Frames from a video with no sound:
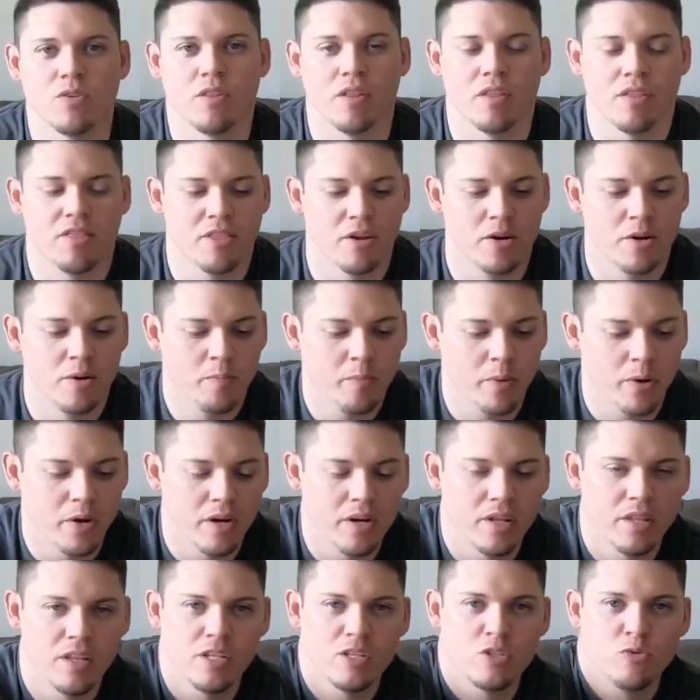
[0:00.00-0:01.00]
the third
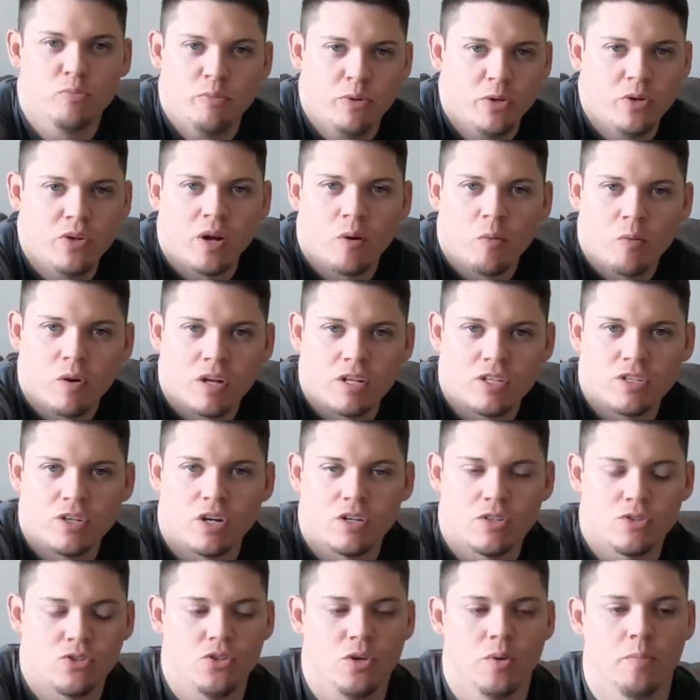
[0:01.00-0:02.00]
part of this boot I want to
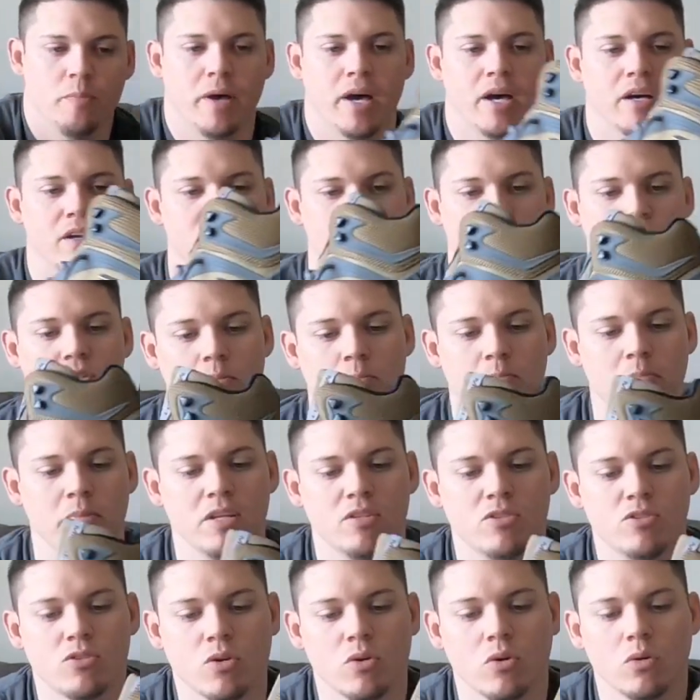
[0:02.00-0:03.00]
talk to you about is the
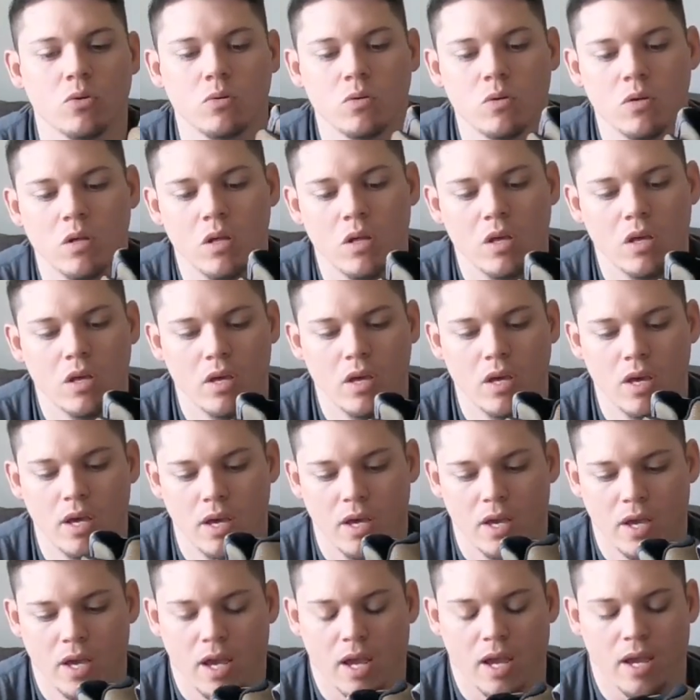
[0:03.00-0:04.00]
midsole.
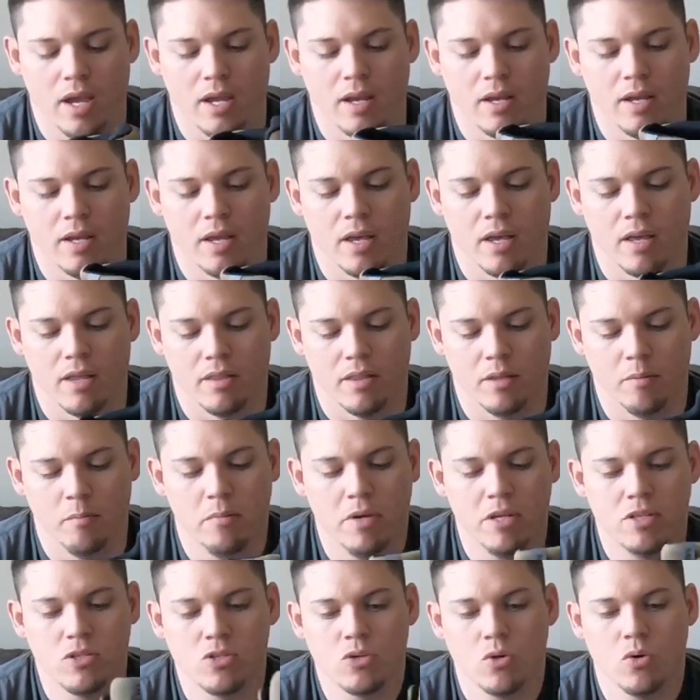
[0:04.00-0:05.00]
And the
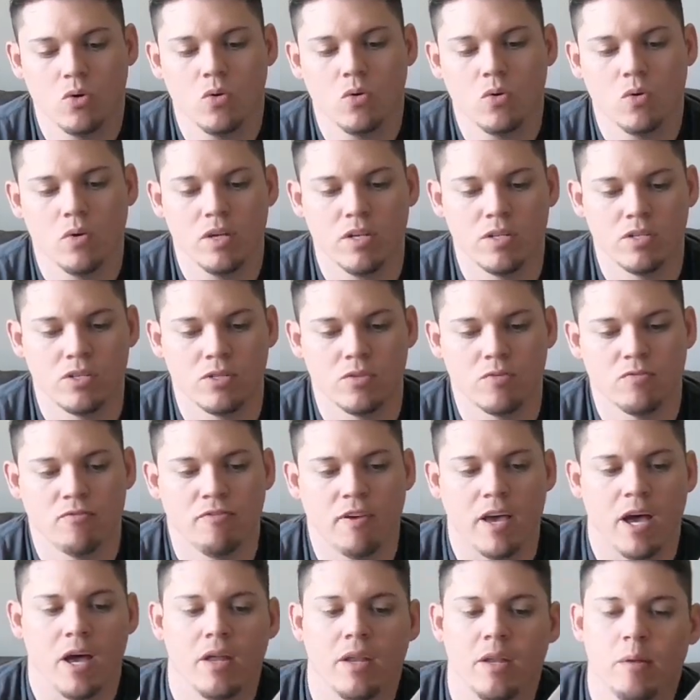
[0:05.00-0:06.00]
midsole is
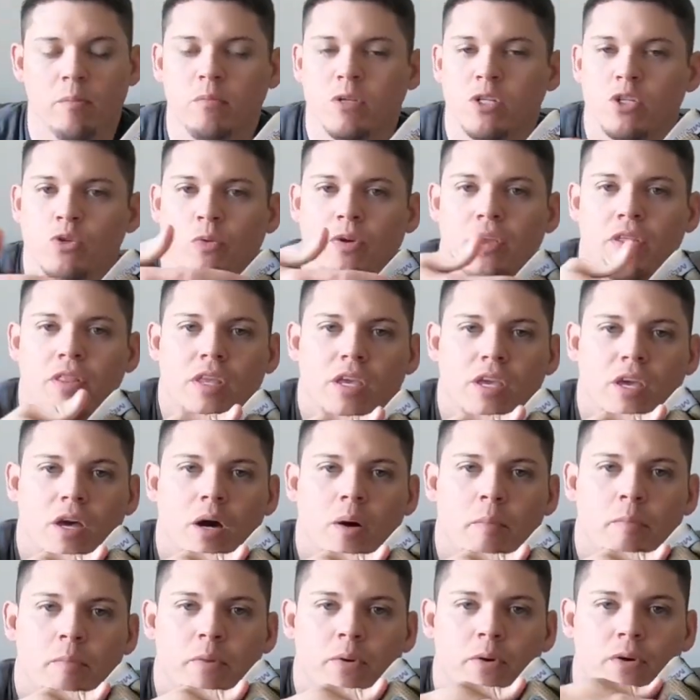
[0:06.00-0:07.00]
found in between the
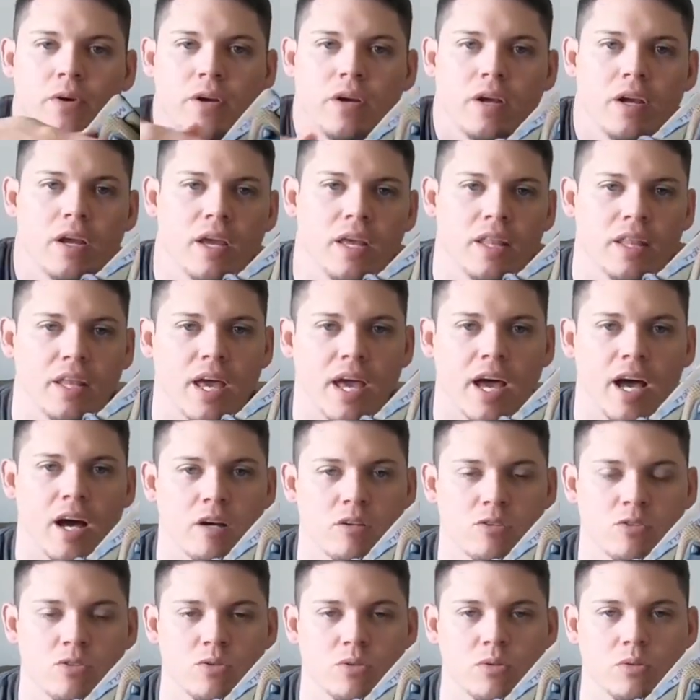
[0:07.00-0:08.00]
upper and the
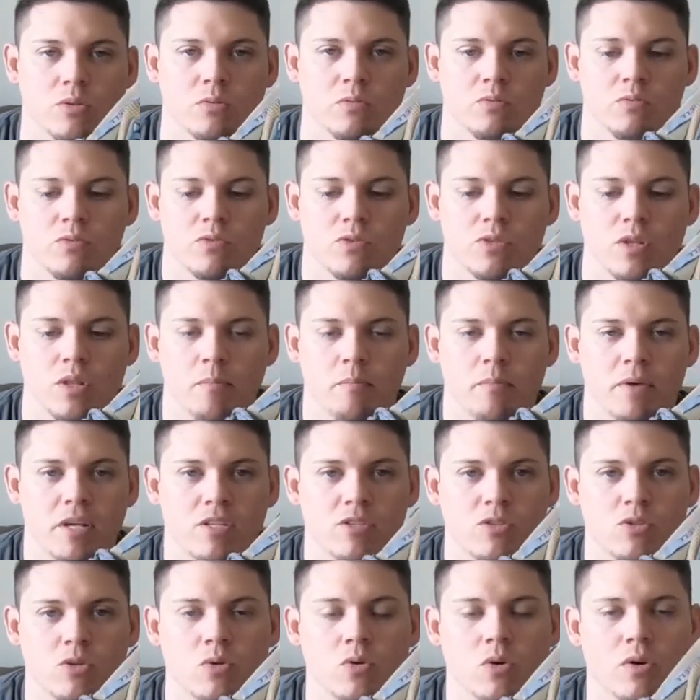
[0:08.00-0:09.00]
outsole. So the
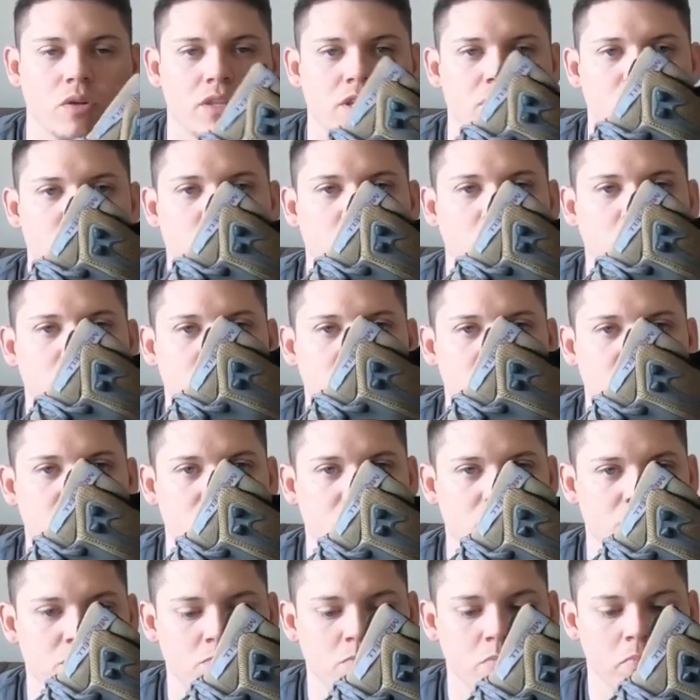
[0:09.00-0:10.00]
midsole on this boot
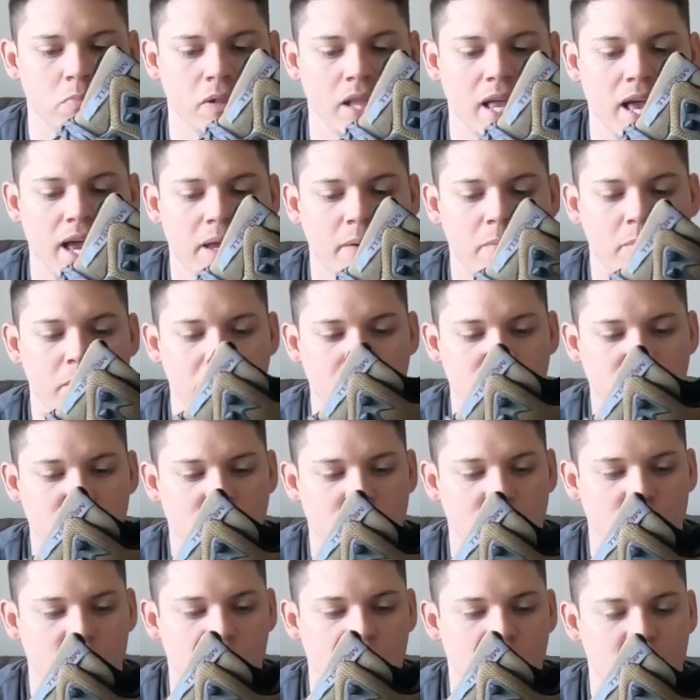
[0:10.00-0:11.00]
is this black piece
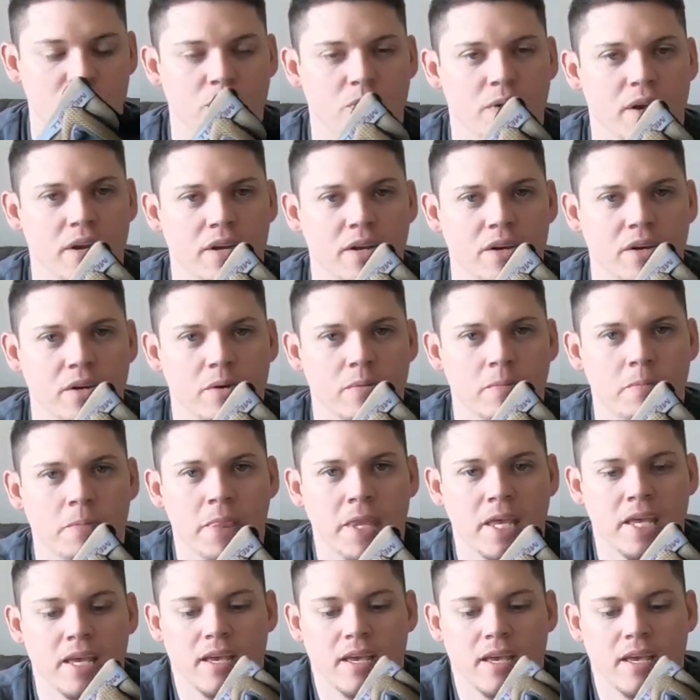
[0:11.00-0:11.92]
that you see right here.